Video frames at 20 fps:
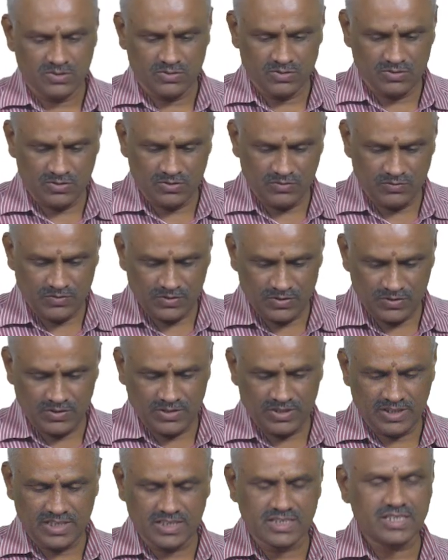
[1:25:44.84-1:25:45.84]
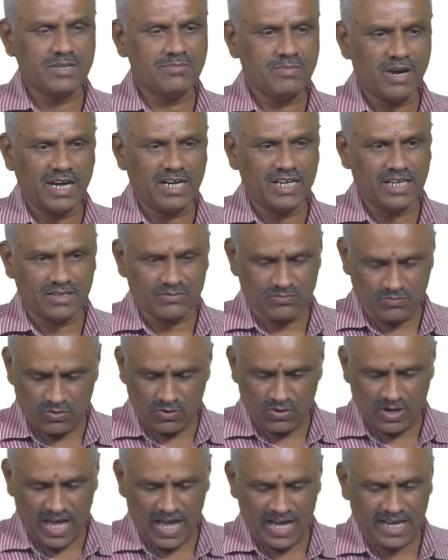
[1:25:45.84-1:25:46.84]
if in this schematic
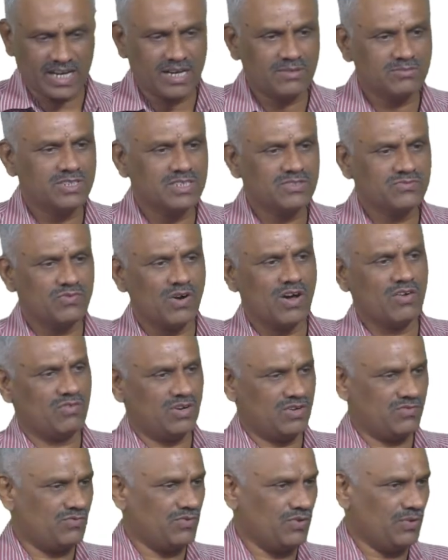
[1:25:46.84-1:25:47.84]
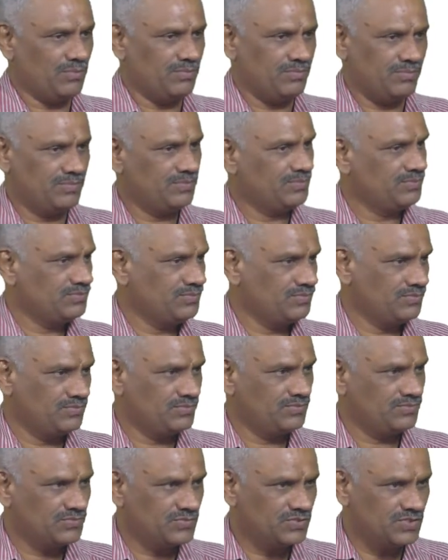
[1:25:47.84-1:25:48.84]
flow diagrams is forward flow.
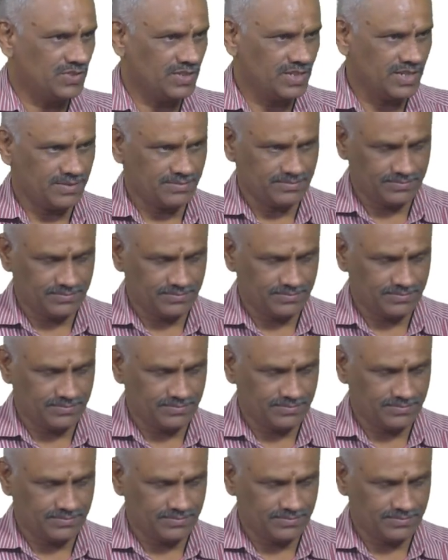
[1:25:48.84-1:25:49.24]
Okay.